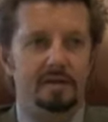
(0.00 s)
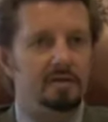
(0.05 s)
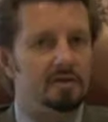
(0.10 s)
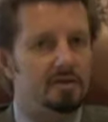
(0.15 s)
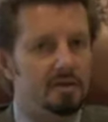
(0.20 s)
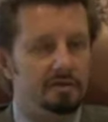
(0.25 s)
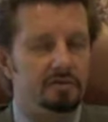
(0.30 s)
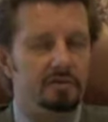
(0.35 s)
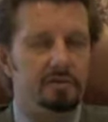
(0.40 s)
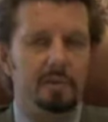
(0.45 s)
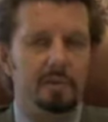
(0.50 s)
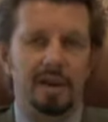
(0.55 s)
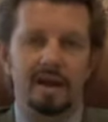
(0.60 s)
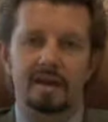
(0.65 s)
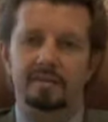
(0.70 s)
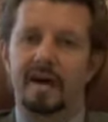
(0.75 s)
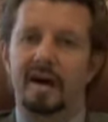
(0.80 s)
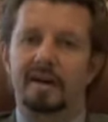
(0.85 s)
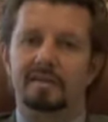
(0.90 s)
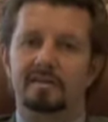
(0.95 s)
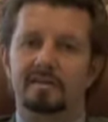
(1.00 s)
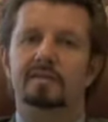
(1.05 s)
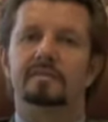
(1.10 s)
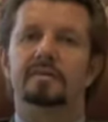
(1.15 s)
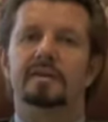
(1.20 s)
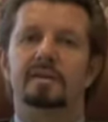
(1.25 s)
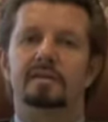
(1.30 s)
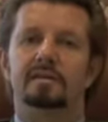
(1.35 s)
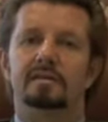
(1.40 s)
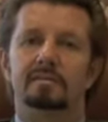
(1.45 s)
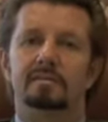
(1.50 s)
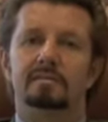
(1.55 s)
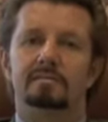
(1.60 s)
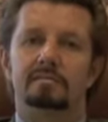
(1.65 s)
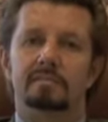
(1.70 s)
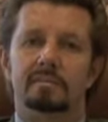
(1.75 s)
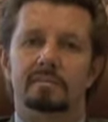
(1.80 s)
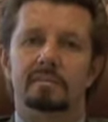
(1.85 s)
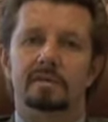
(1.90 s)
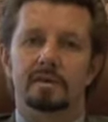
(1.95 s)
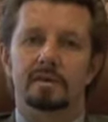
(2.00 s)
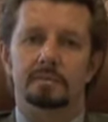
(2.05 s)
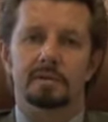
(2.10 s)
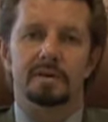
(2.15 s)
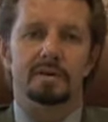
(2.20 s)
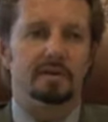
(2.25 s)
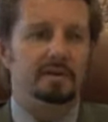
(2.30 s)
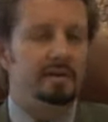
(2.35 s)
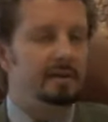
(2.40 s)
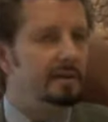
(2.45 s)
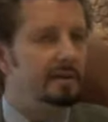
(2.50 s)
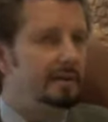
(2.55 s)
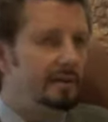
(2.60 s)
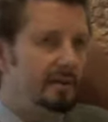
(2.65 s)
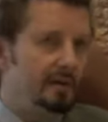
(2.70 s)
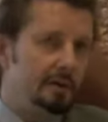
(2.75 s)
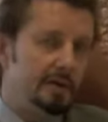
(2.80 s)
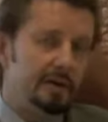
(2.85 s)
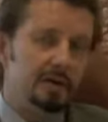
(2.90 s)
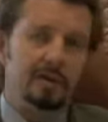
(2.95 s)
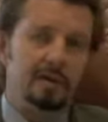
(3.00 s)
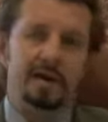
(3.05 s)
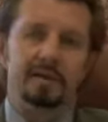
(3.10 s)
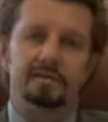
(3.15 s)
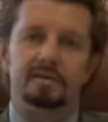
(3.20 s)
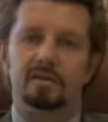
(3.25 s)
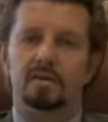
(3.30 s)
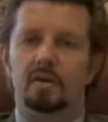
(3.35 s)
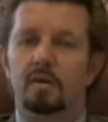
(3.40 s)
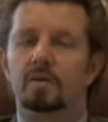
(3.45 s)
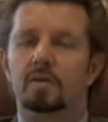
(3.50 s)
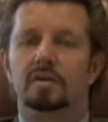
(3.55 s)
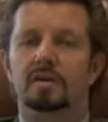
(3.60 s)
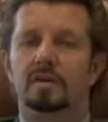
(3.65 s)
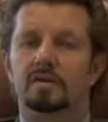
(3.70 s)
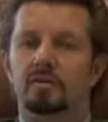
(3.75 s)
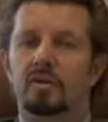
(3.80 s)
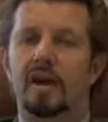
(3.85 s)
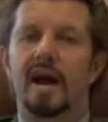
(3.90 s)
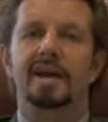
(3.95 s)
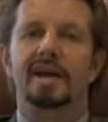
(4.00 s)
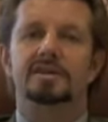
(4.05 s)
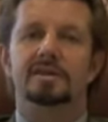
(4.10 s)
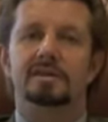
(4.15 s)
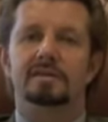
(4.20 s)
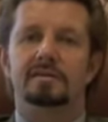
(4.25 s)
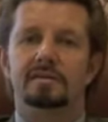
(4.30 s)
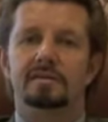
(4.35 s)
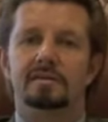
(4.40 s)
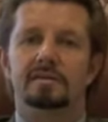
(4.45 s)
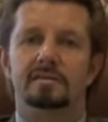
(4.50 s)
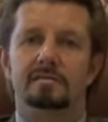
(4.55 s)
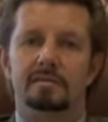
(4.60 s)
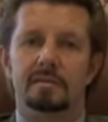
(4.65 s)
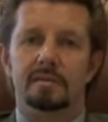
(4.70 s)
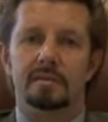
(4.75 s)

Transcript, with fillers: Children will have activities, they'll be going around to local attractions,